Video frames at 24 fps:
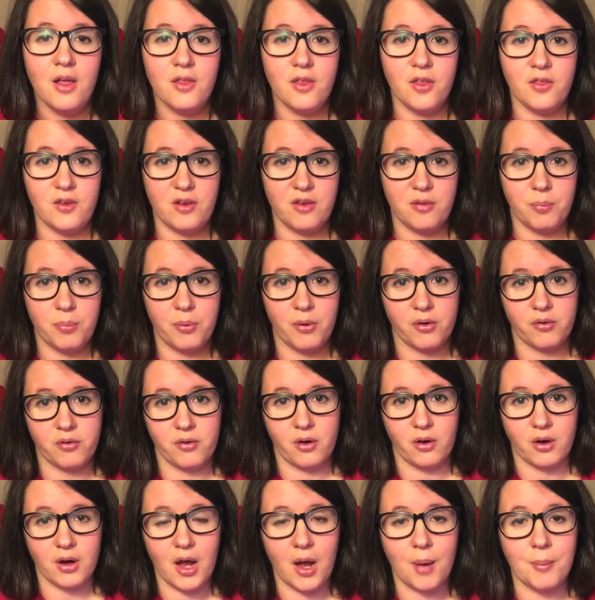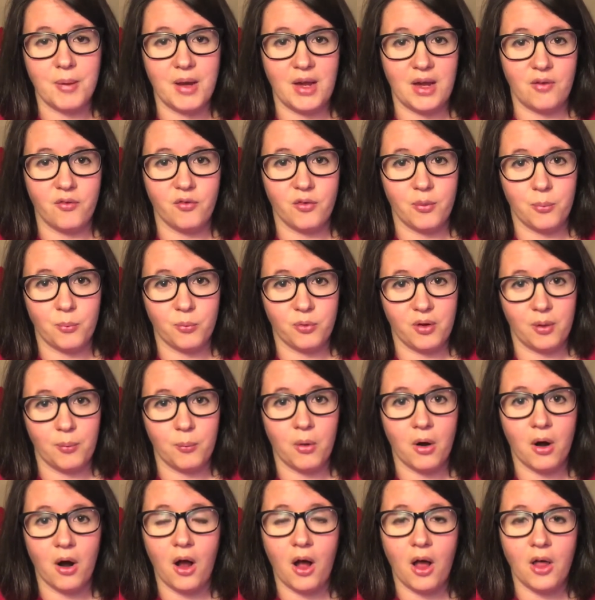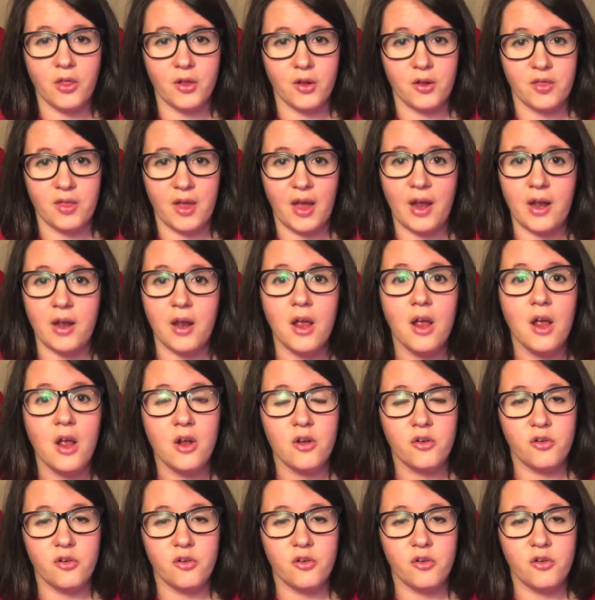that these books are coming from somewhere other than